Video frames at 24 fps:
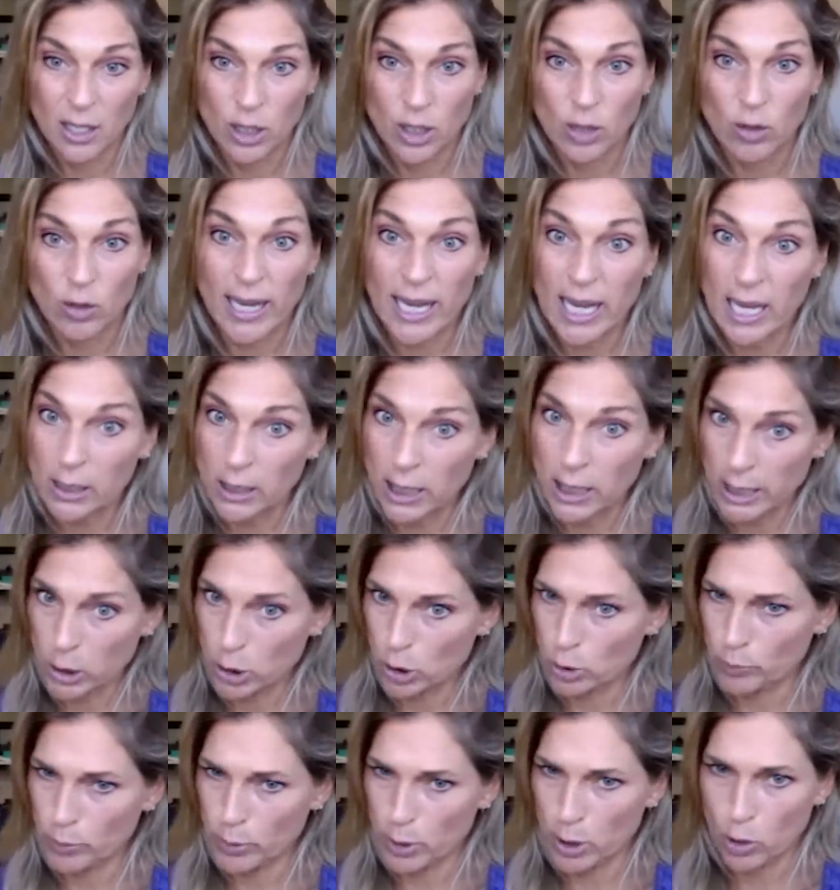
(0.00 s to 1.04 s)
you know, I get like
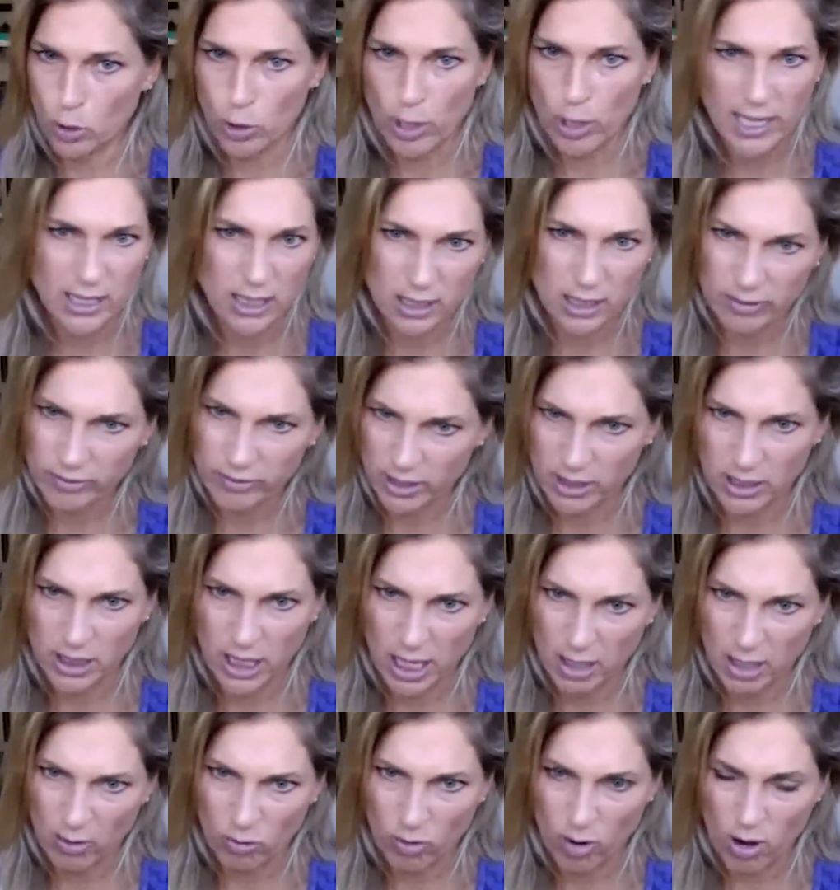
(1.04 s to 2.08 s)
super aggressive and
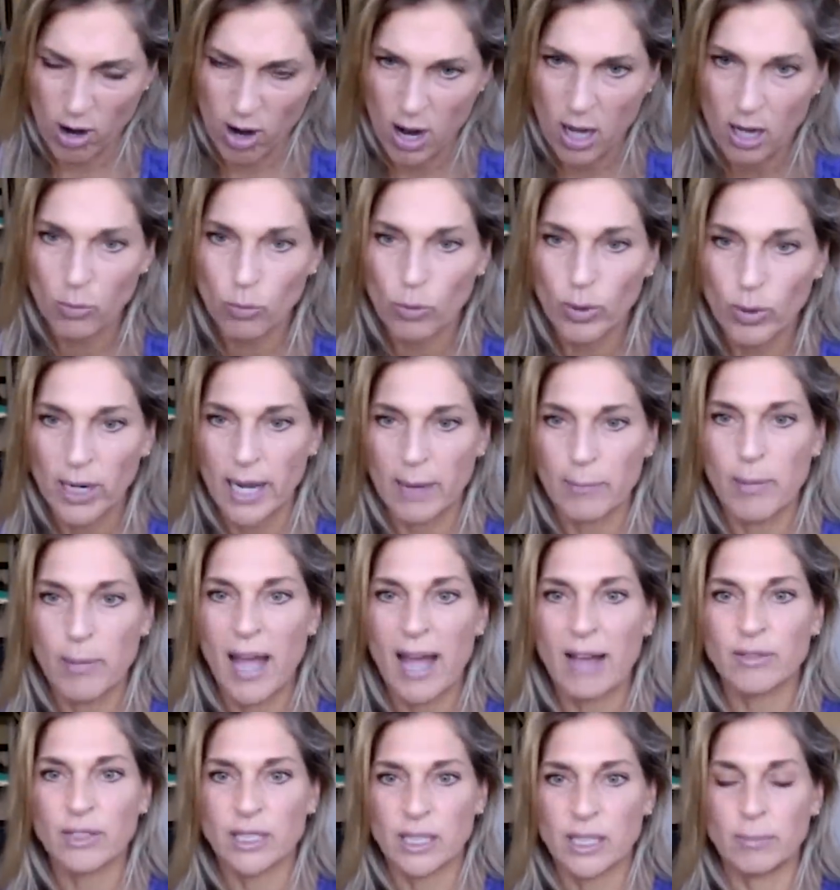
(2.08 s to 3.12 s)
like raw when I
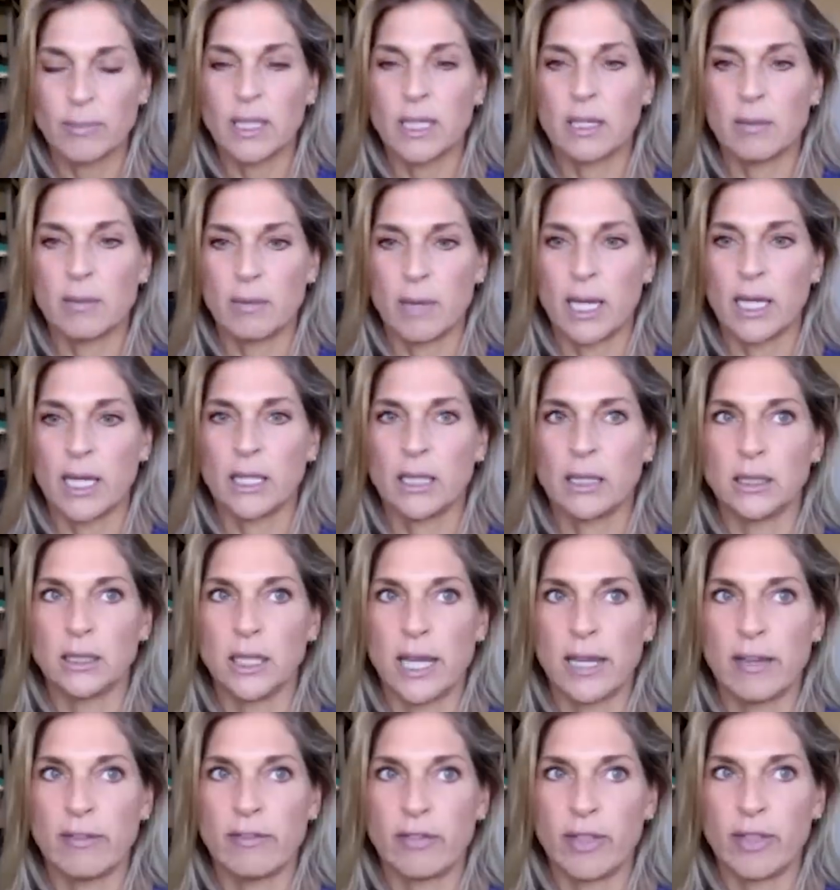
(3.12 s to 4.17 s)
have something in my
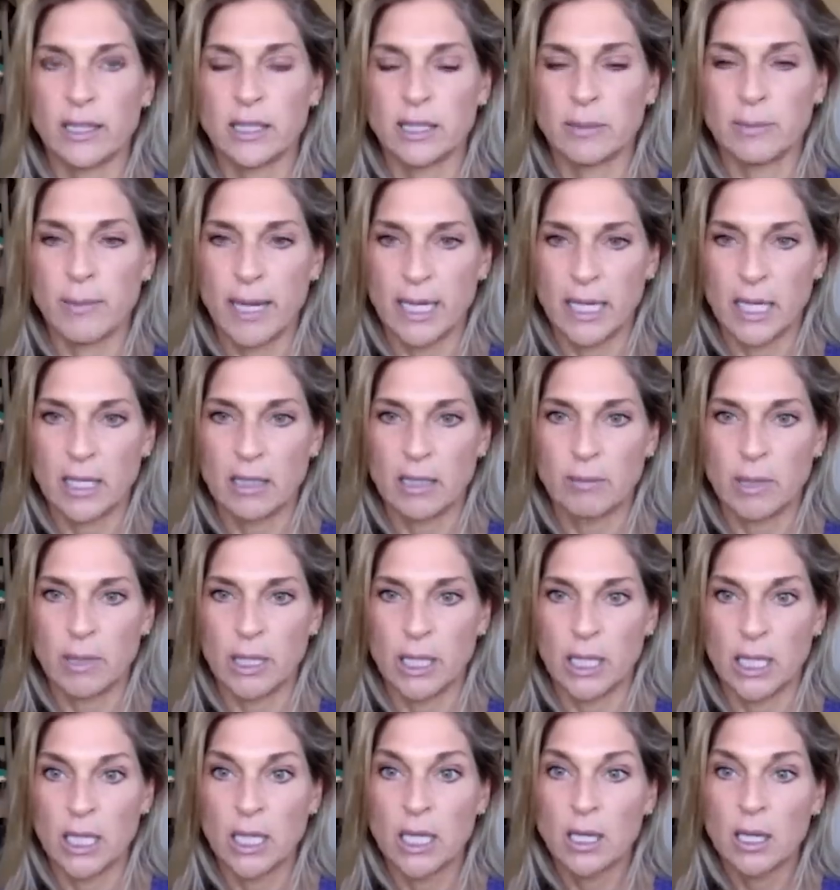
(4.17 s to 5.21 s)
life that's making
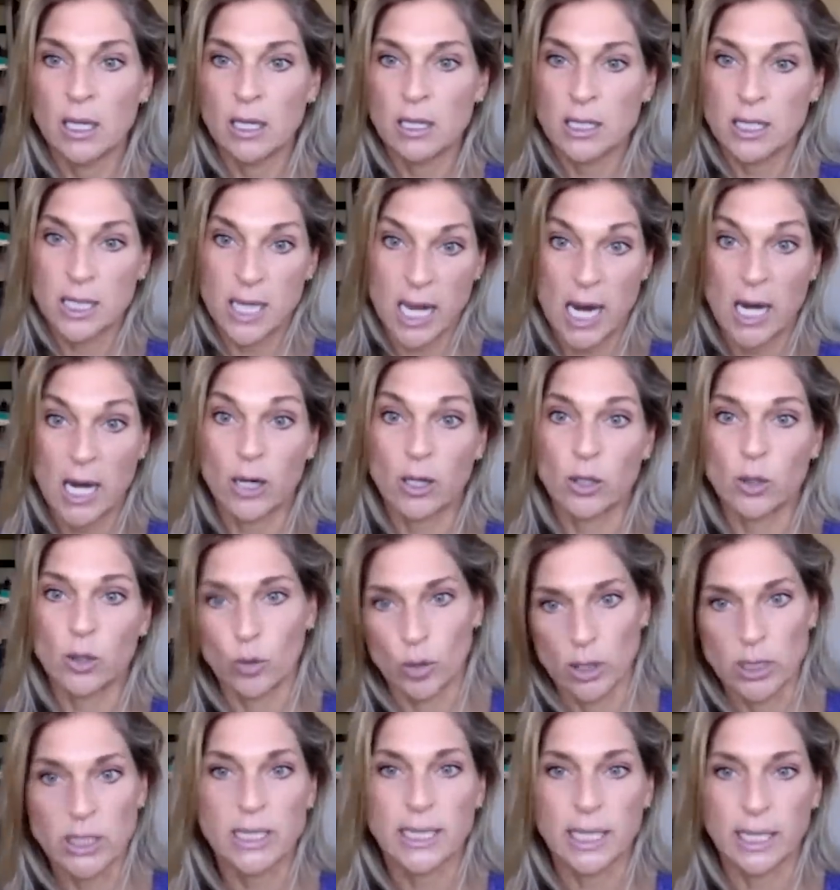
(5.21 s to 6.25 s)
me scared
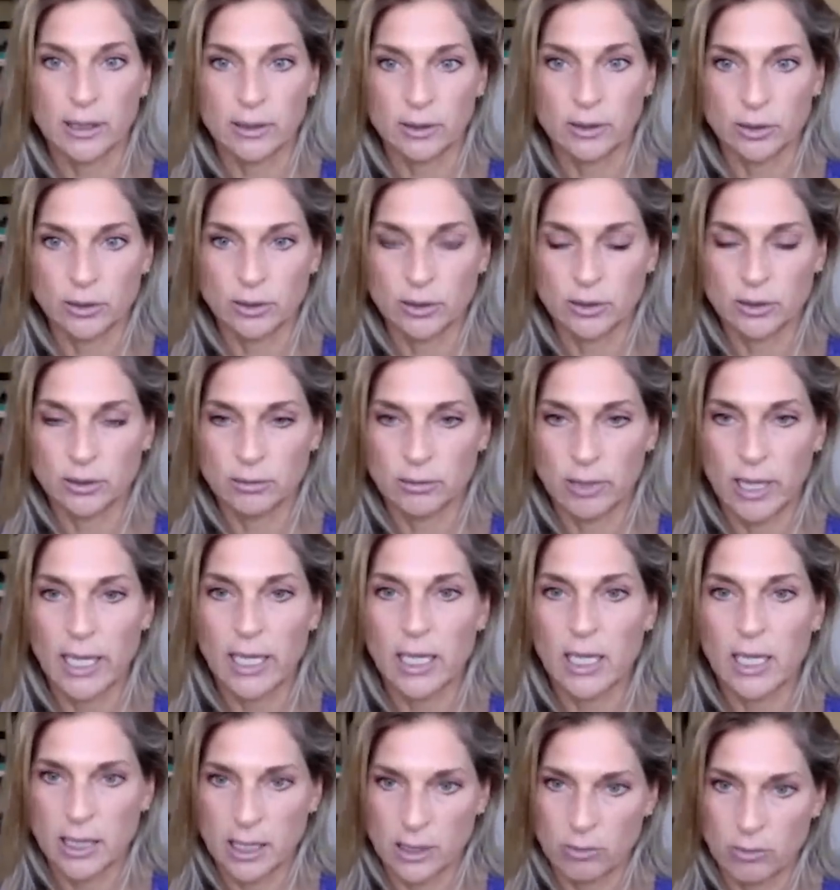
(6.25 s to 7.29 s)
or unsettled, right?
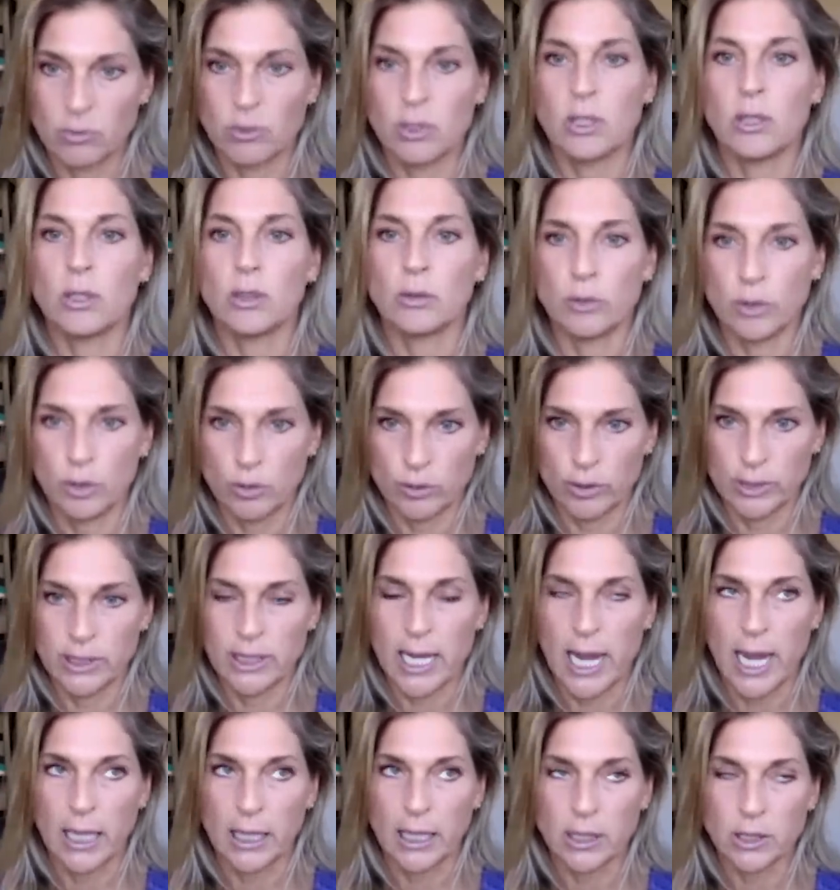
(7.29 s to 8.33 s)
Because they, you know, you
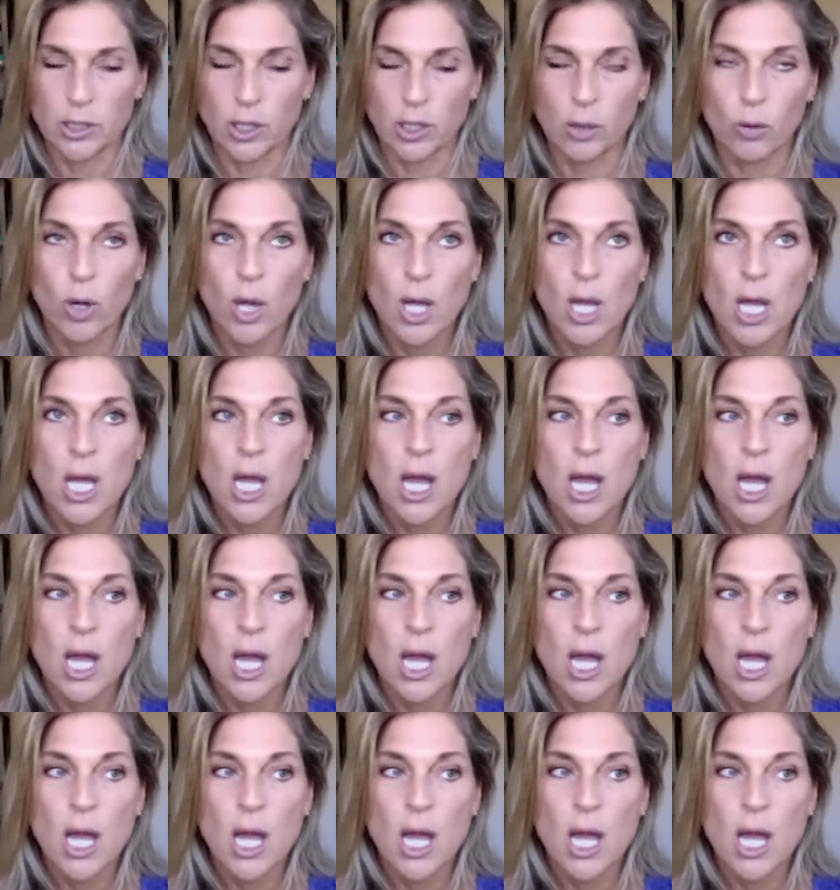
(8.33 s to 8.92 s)
attack. So